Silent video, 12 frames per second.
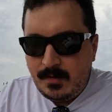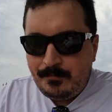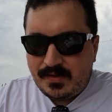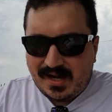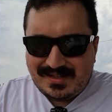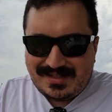
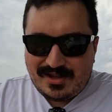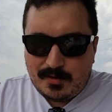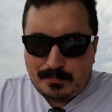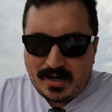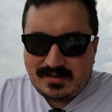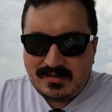Like I said, their
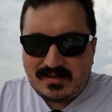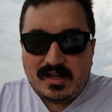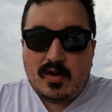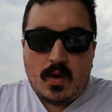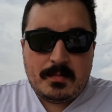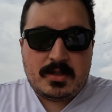prices did
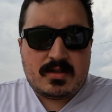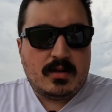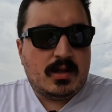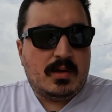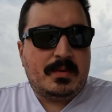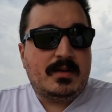go up just a
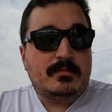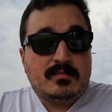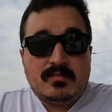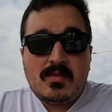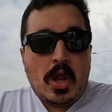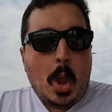little bit.
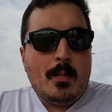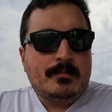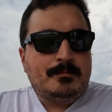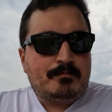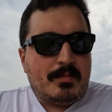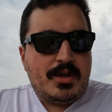
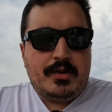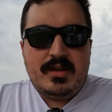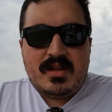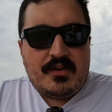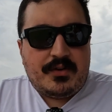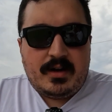But you can
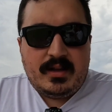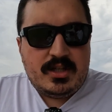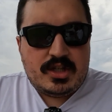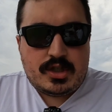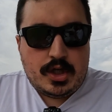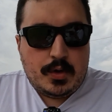definitely
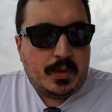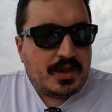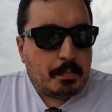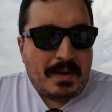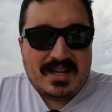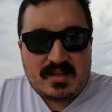just do with
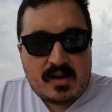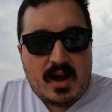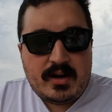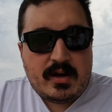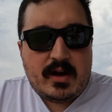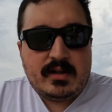basic
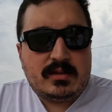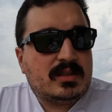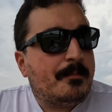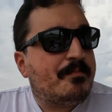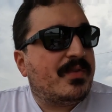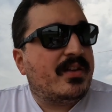hot dogs.
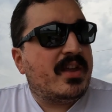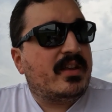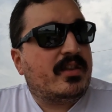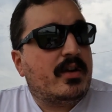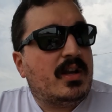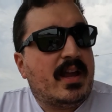I
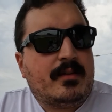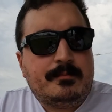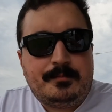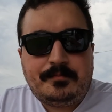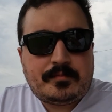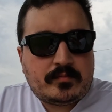think they're like
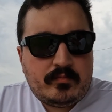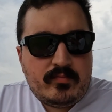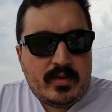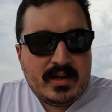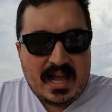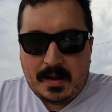
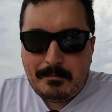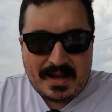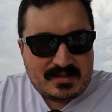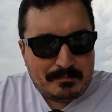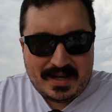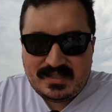
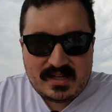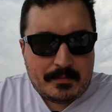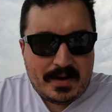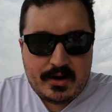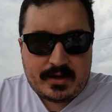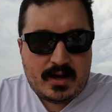a basic
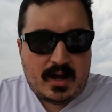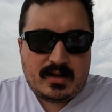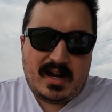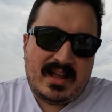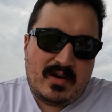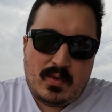American hot
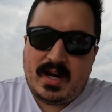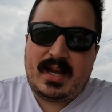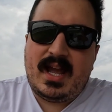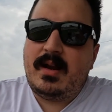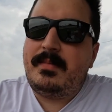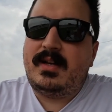dog. I didn't want to
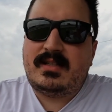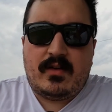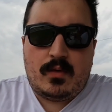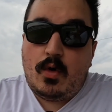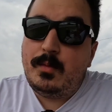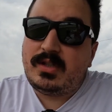get it because
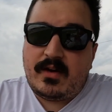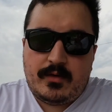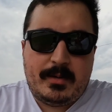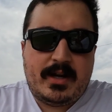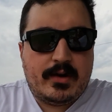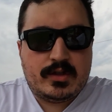almost
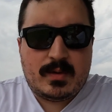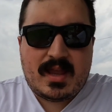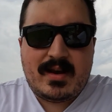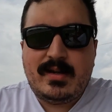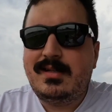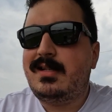everybody knows what
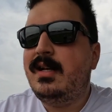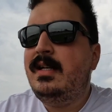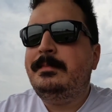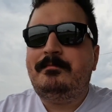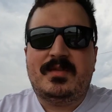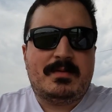that is.
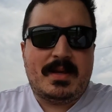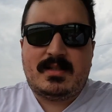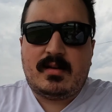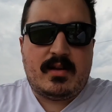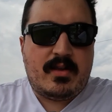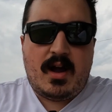It's
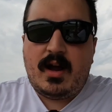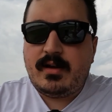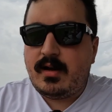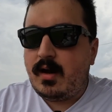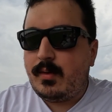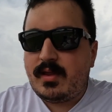basically the hot
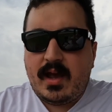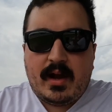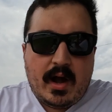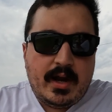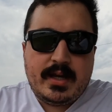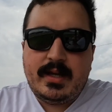dog with like
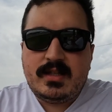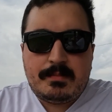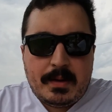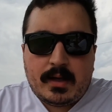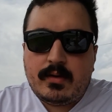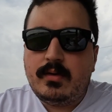onions,
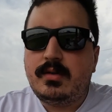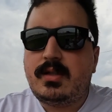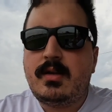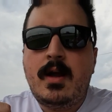pickles,